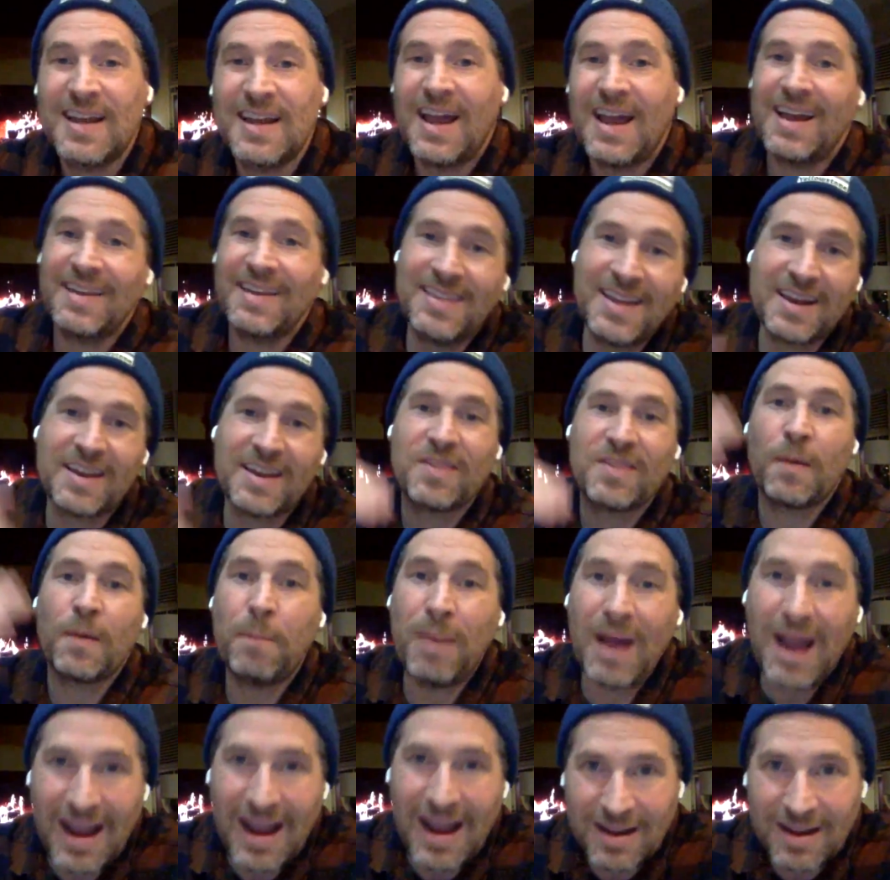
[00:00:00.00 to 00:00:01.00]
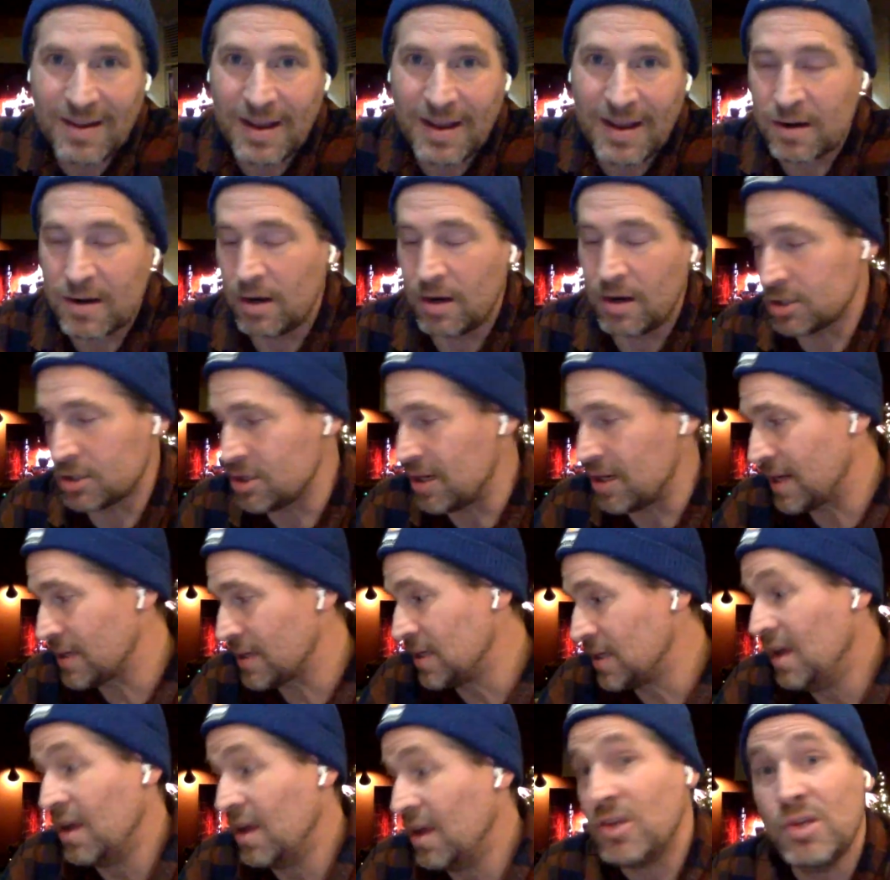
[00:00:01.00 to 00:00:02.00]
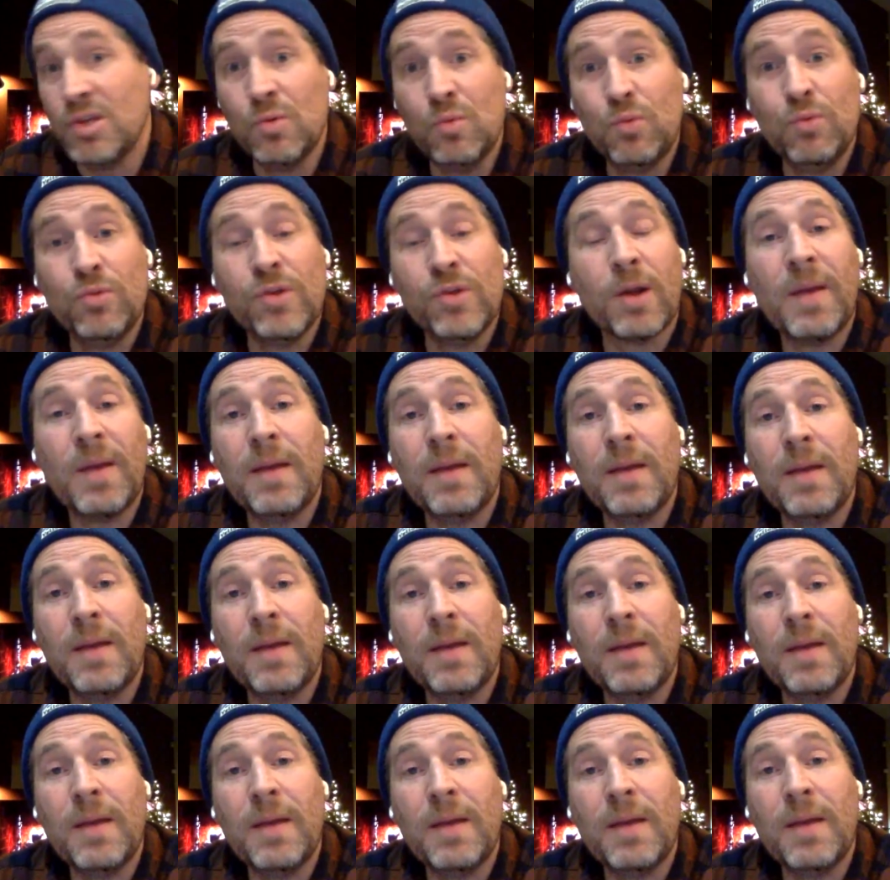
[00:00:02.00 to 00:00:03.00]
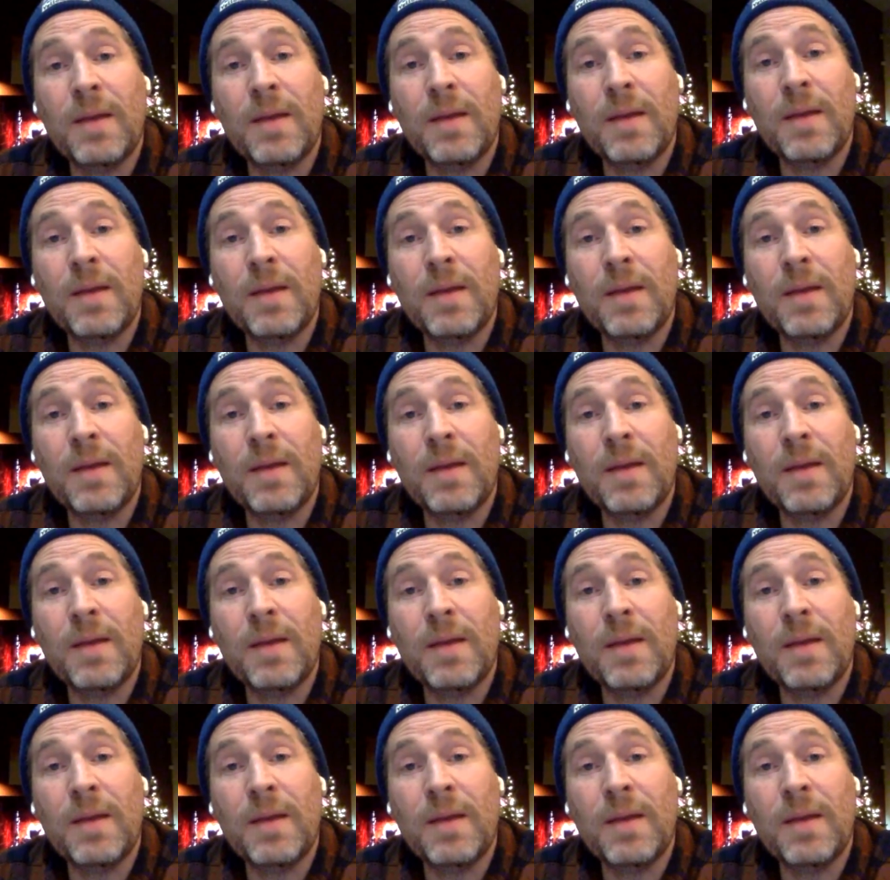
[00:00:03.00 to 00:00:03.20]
And then at the back of that contract, there may be some other